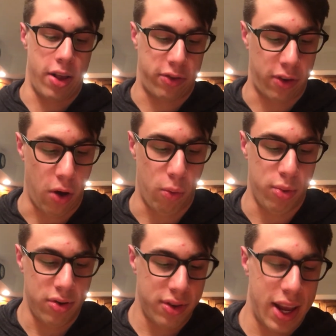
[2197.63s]
So
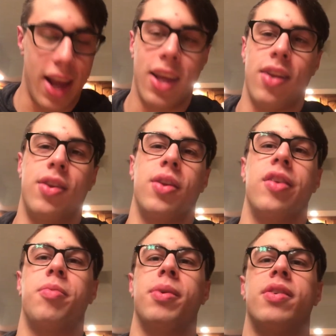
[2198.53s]
we'll get into
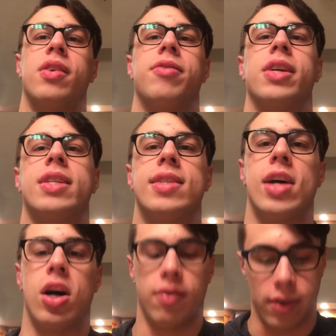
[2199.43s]
the specifics
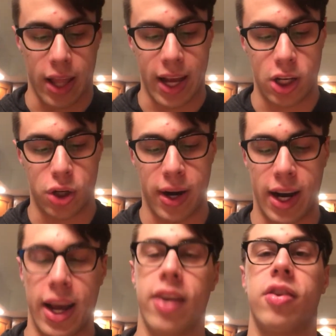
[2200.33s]
of leg
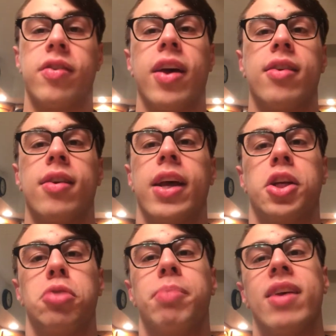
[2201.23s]
training exercise
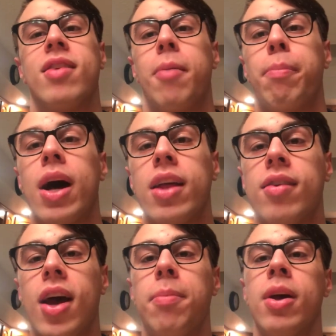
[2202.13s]
selection based on body
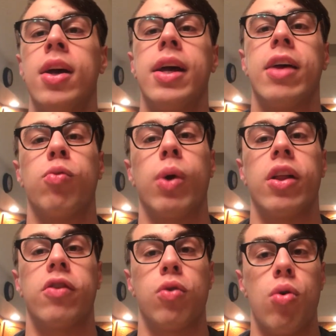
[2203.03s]
type as
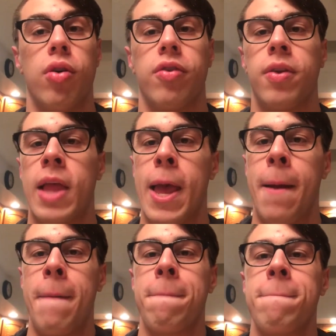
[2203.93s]
well as goals.
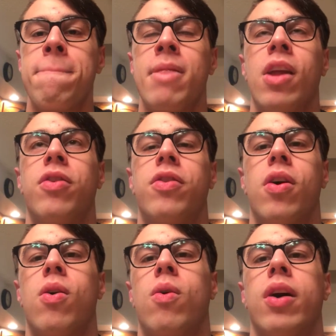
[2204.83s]

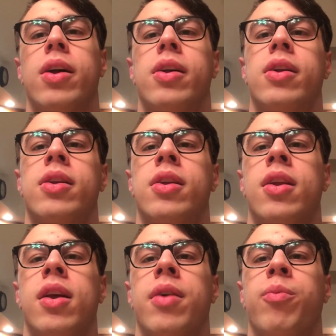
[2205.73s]
So
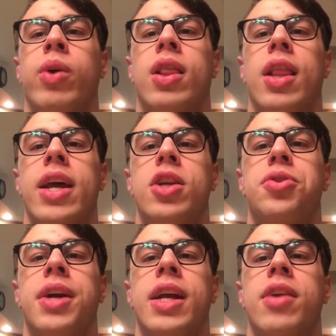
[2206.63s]
with leg
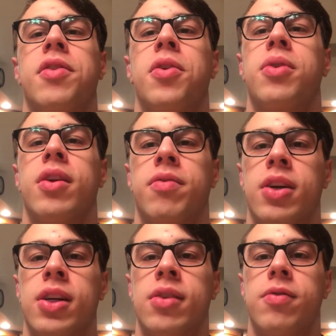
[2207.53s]
training, it's no
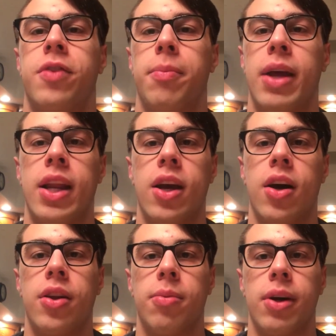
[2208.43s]
different from any
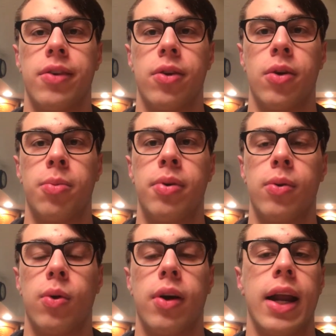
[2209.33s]
other muscle group
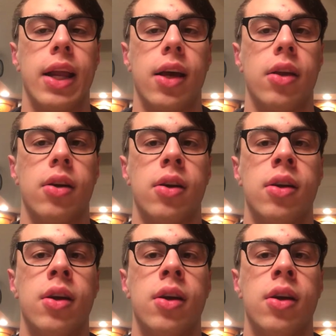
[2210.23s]
or any other